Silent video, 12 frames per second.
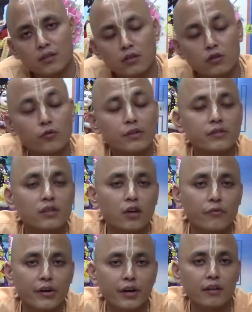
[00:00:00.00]
you will see
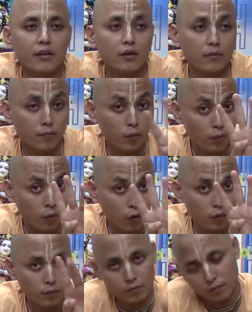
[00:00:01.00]
every day there
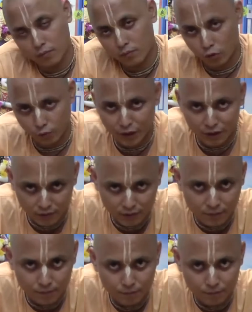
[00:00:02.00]
4 footprints.